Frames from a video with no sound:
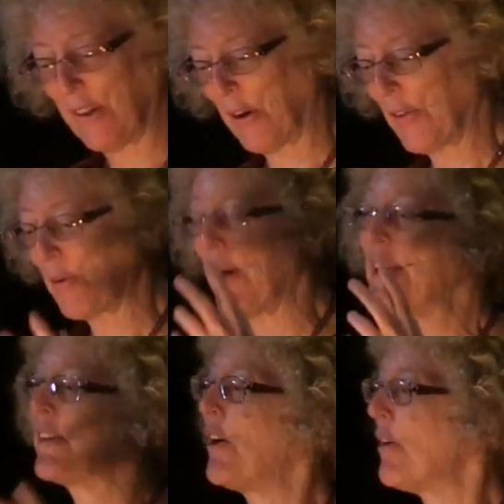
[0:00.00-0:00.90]
and
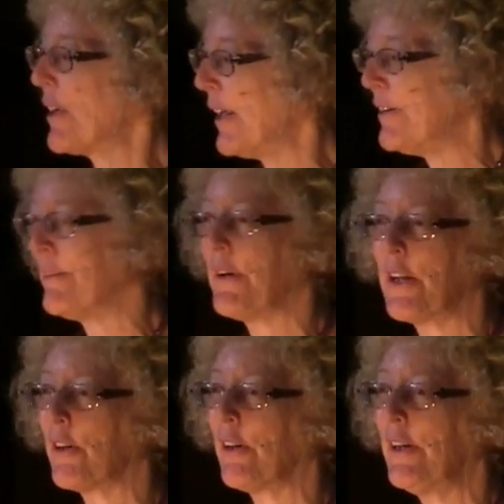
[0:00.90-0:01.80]
earthquakes and all kinds of
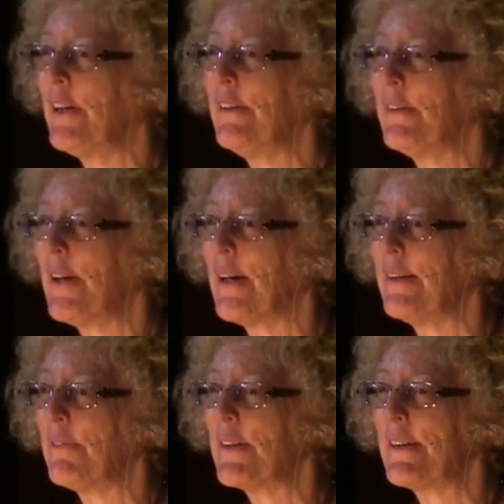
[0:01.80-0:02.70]
other
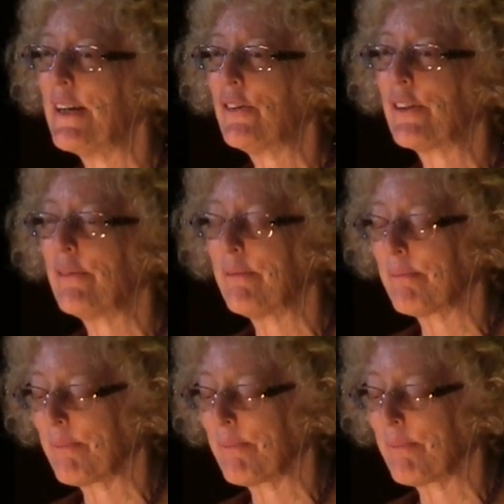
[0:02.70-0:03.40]
devastation.